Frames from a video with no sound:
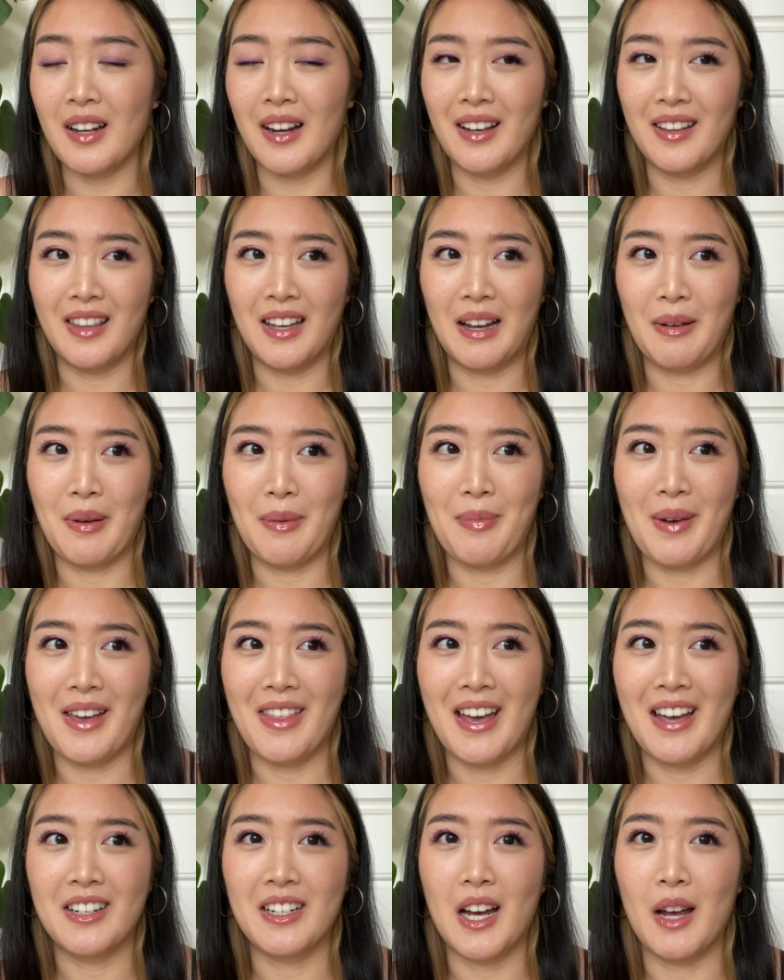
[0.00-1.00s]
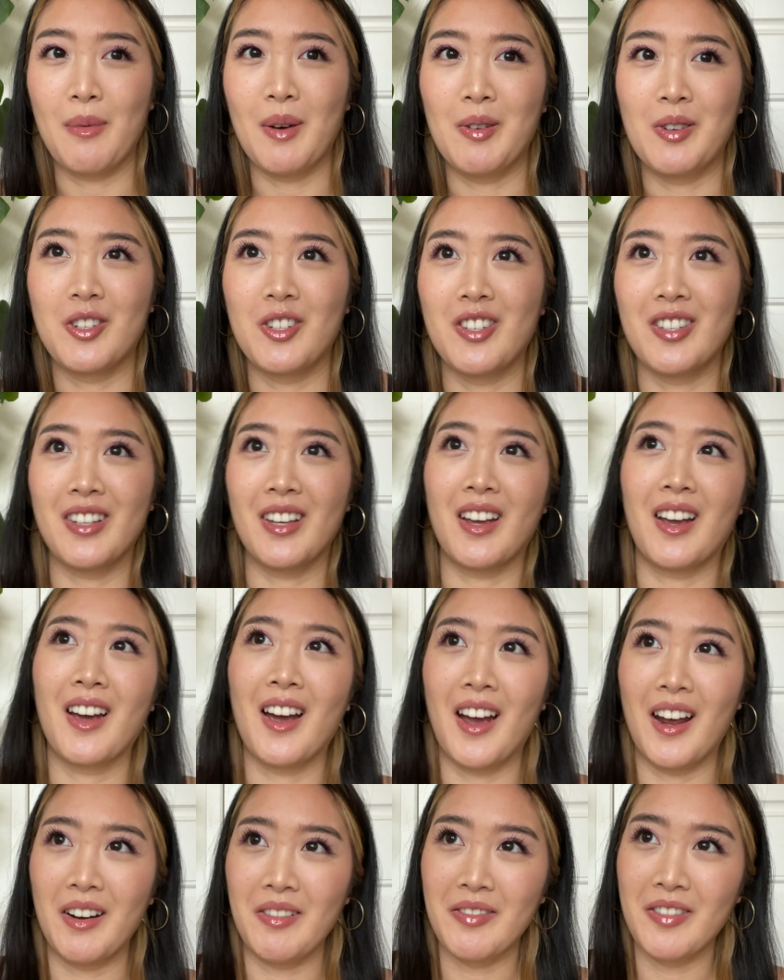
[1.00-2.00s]
I think by that time I was just like
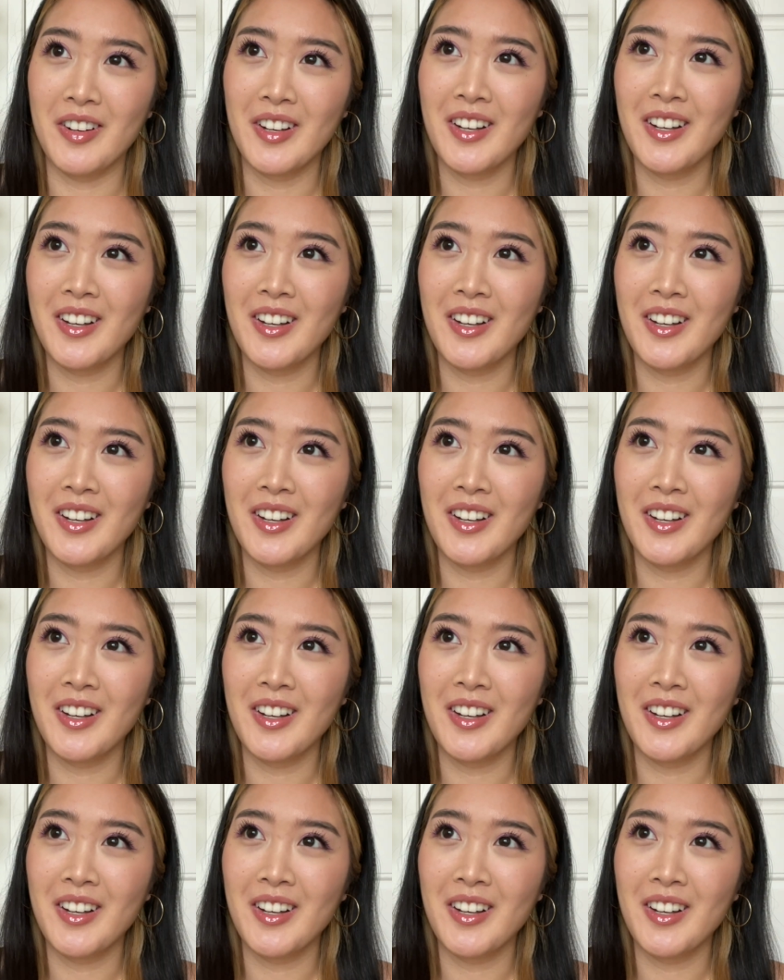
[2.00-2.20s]
kind of